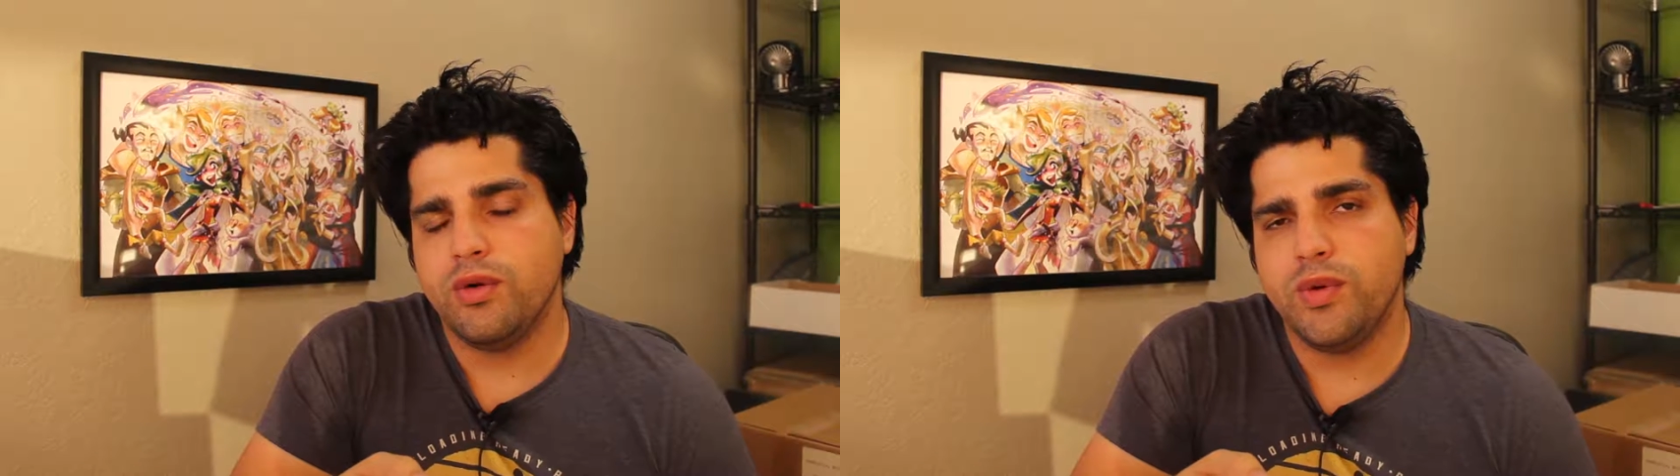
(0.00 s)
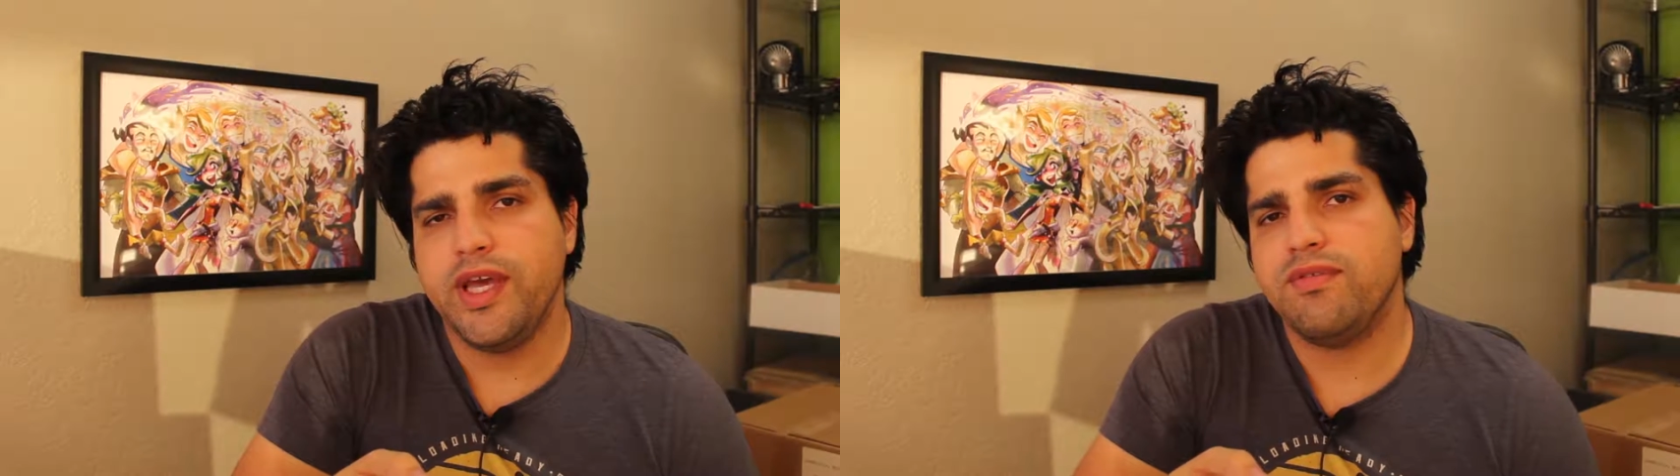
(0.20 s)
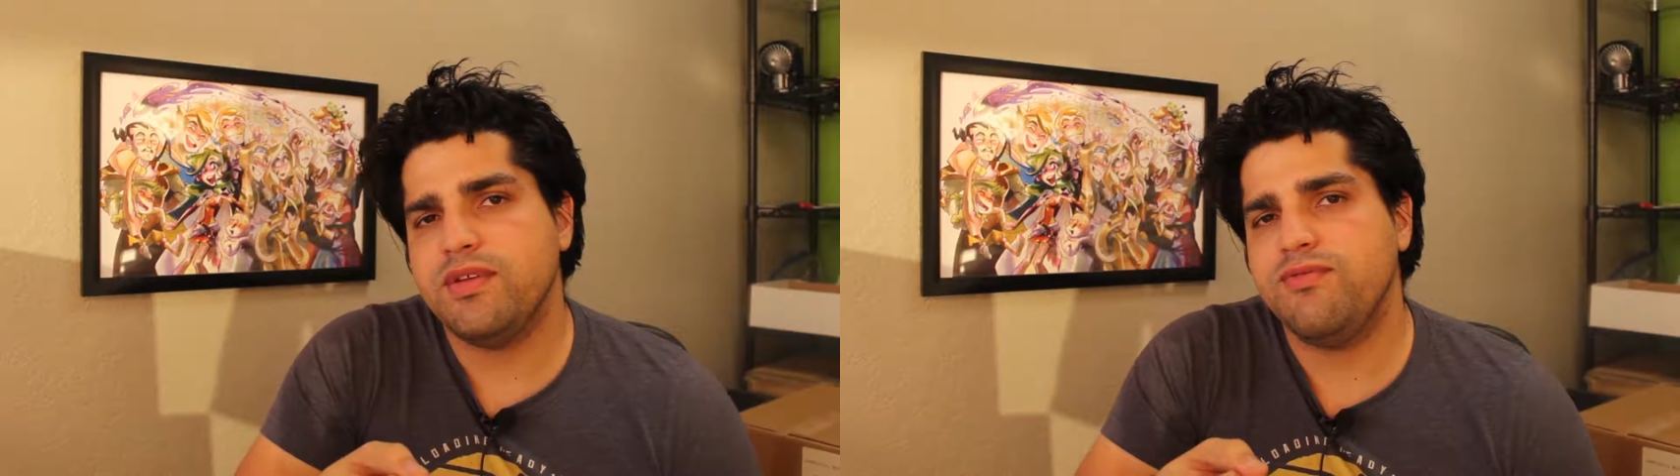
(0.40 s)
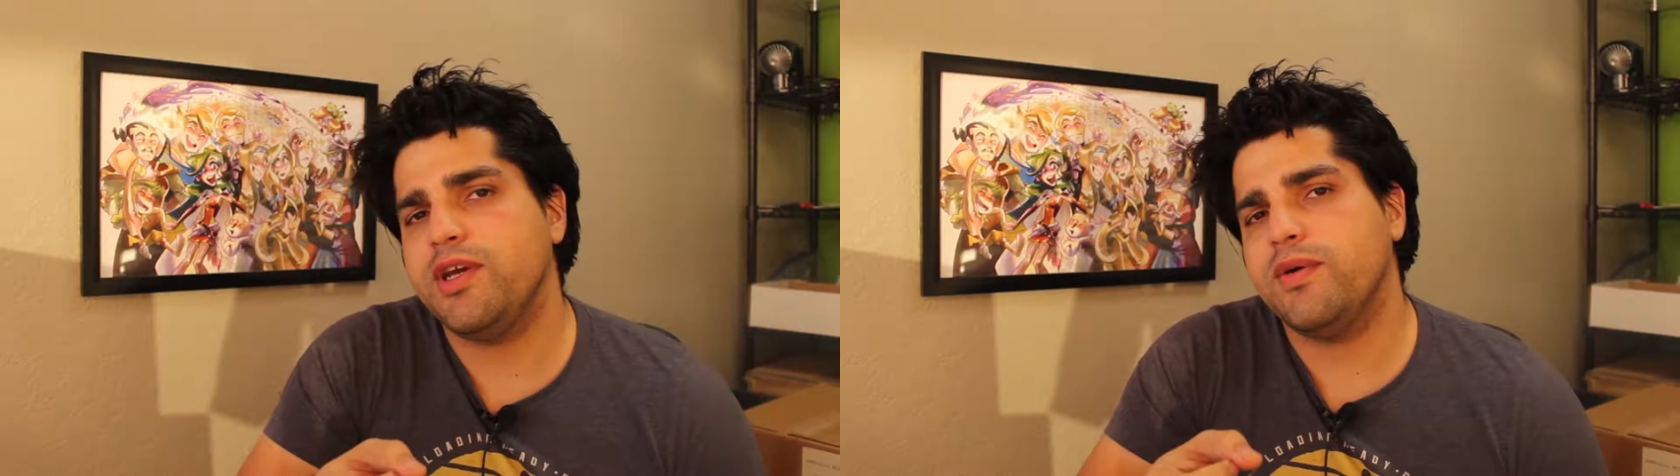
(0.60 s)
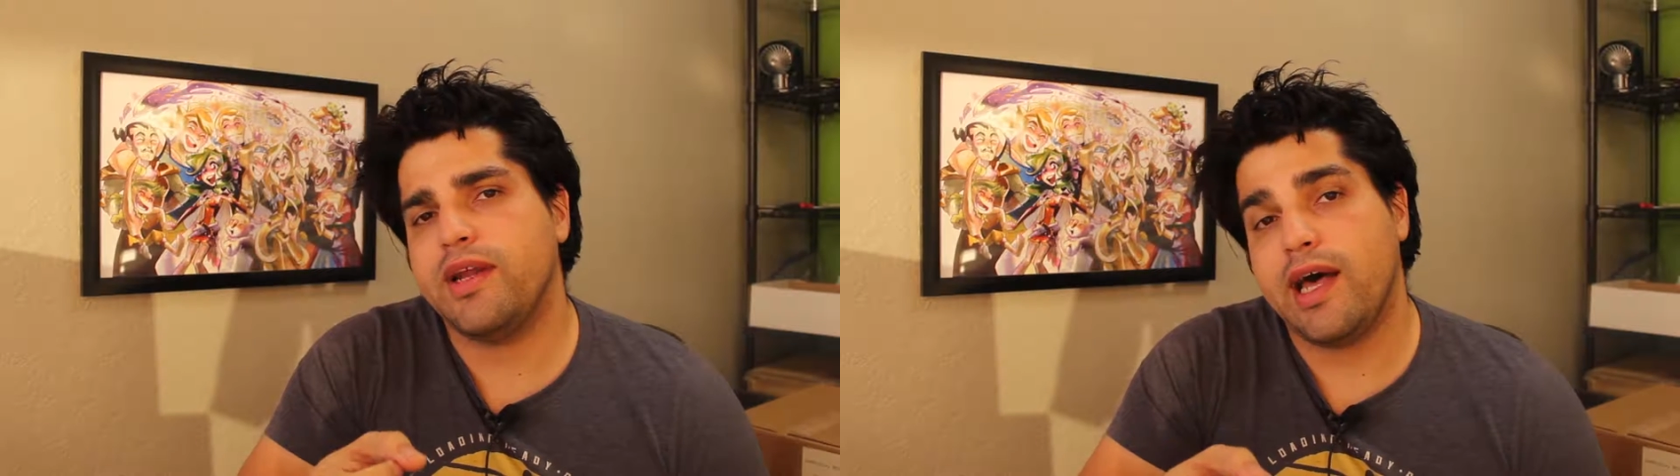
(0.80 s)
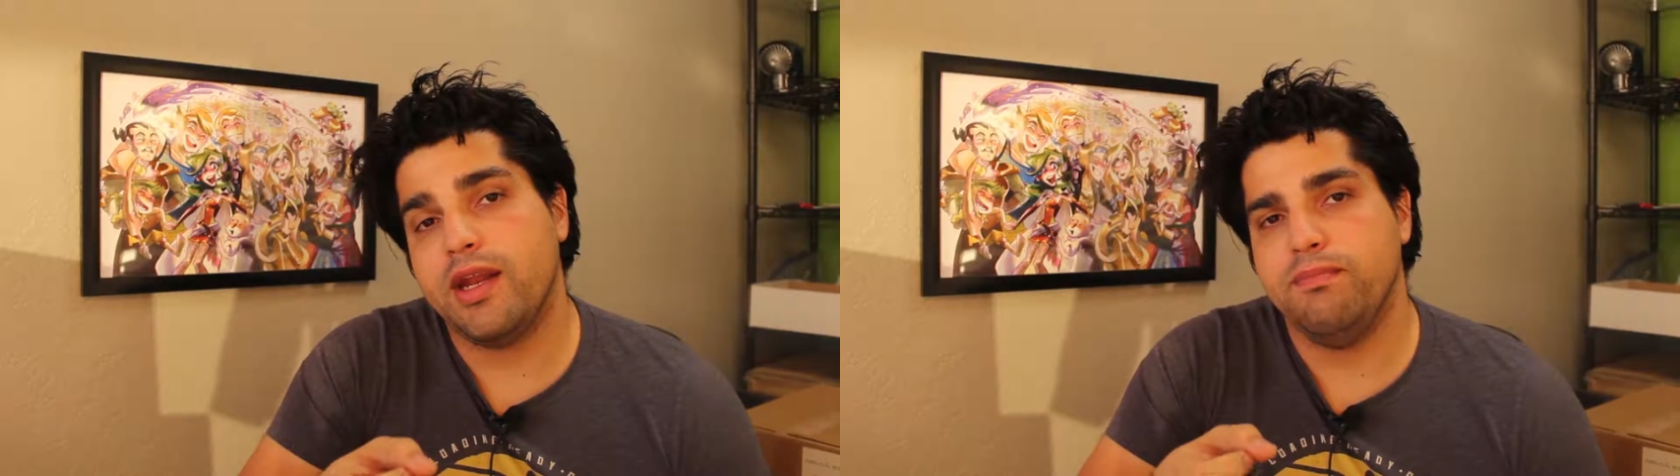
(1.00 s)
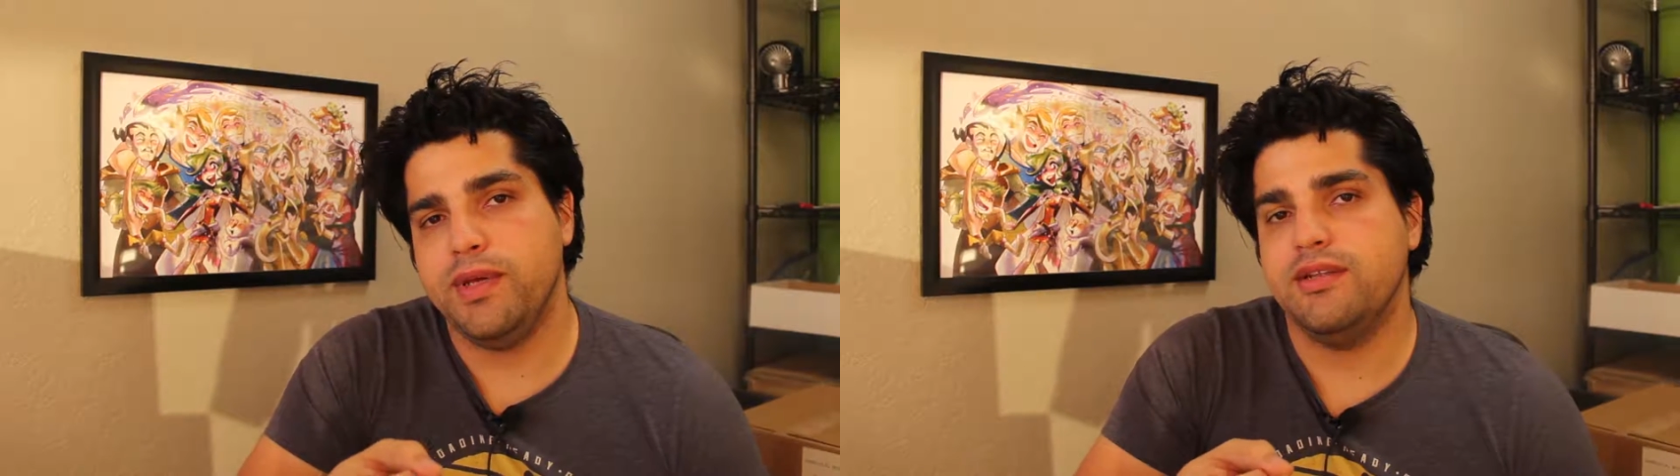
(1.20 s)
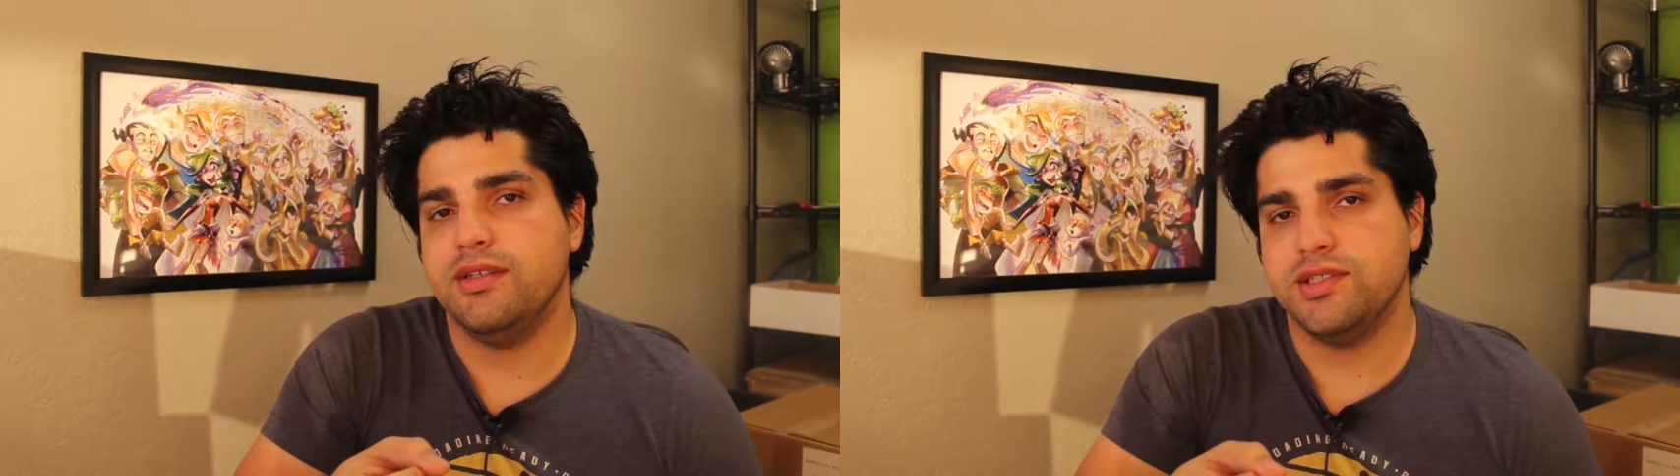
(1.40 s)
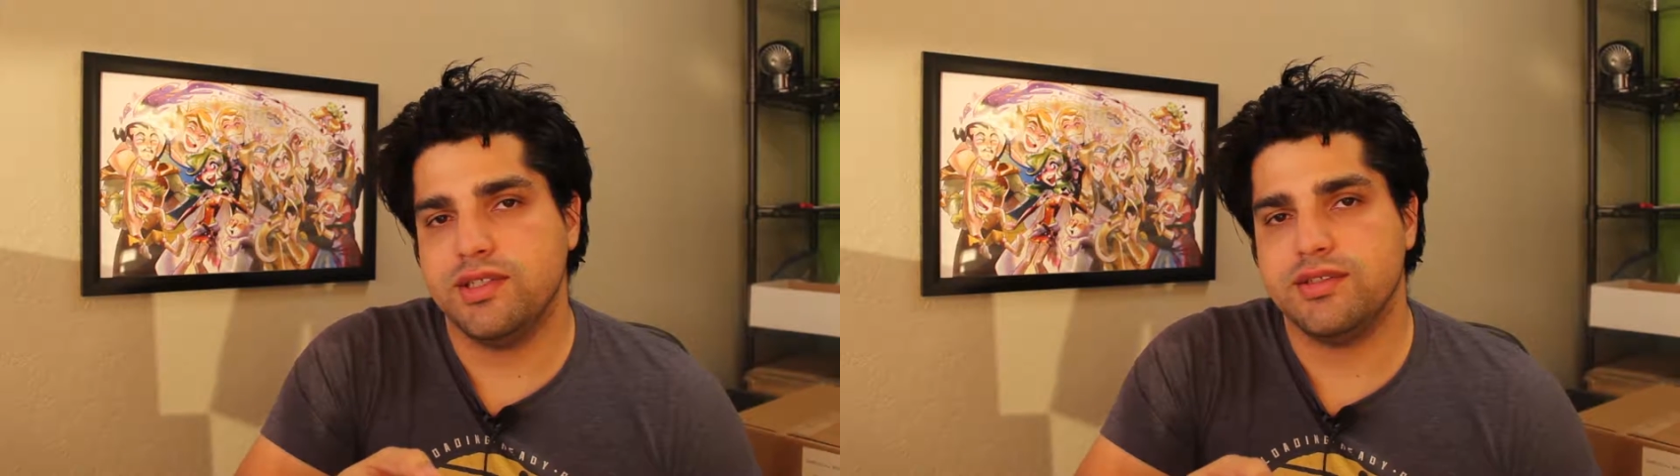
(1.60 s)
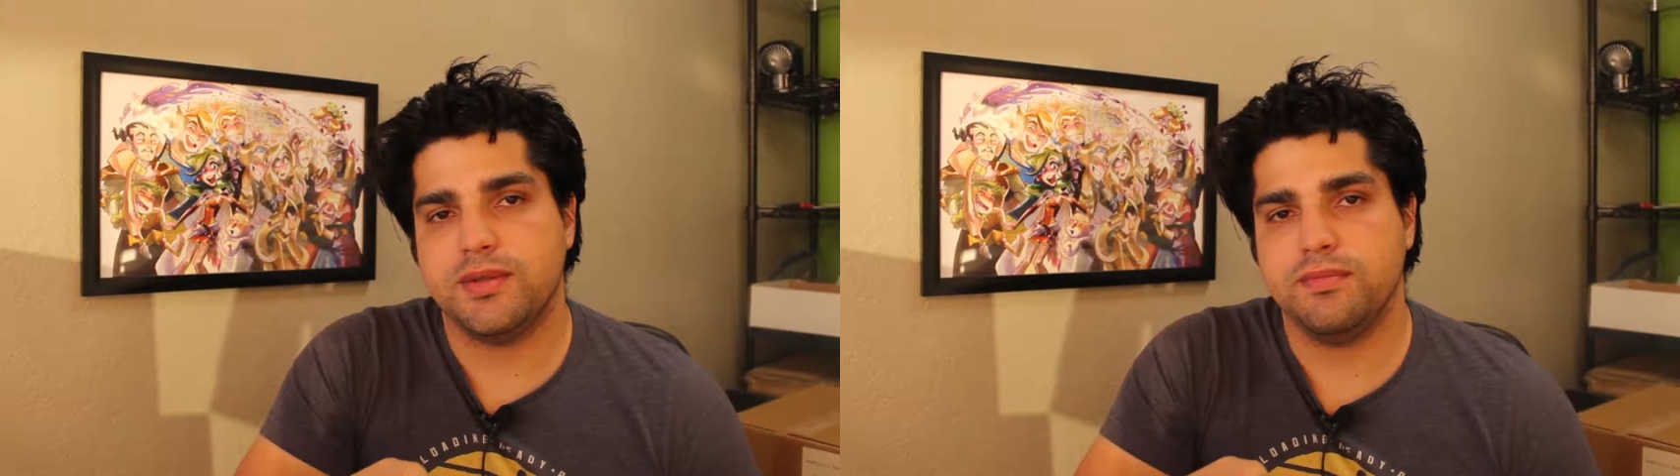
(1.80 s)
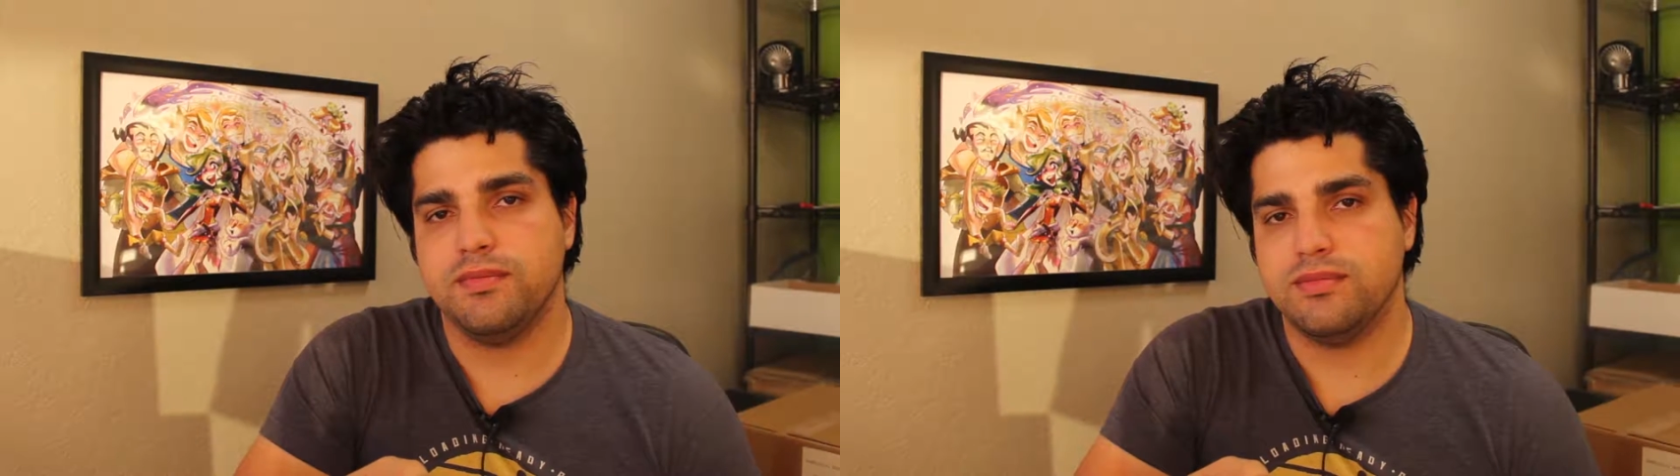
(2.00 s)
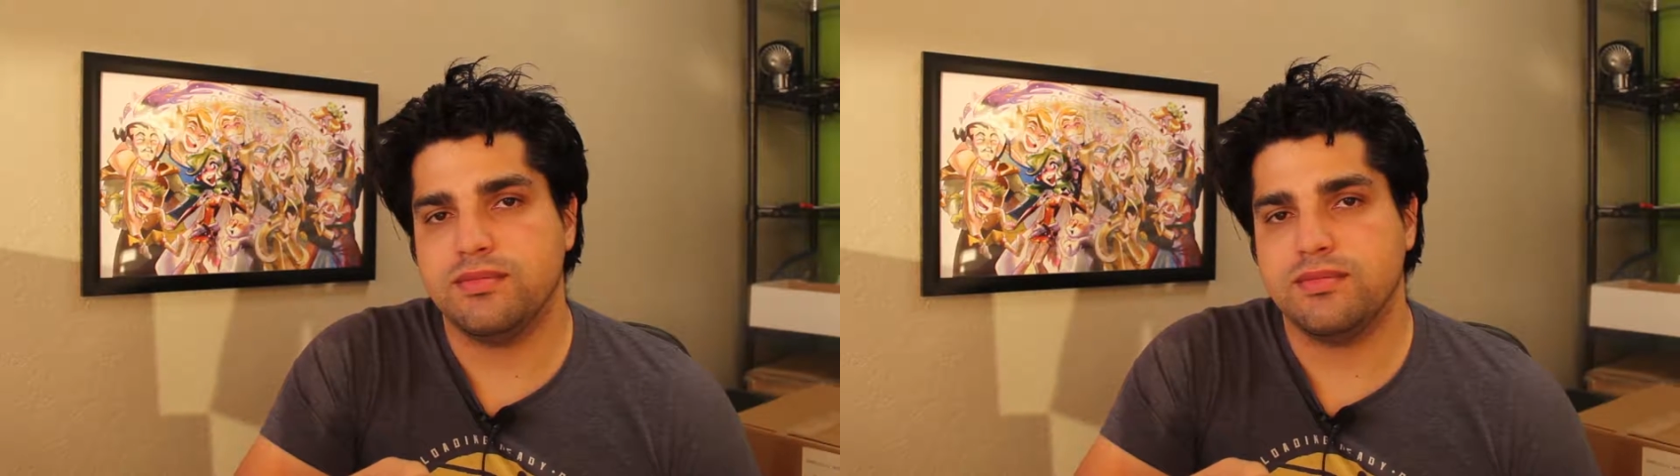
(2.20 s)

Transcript: we have to figure out how to beat the system.